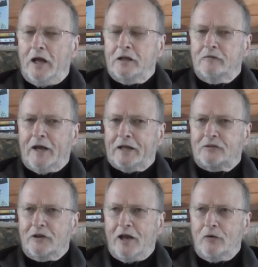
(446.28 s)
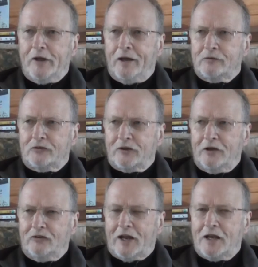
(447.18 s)
and you've had to go down to,
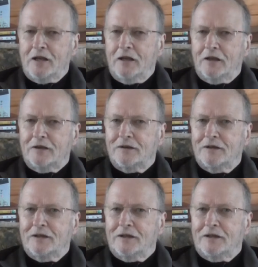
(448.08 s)
say, second gear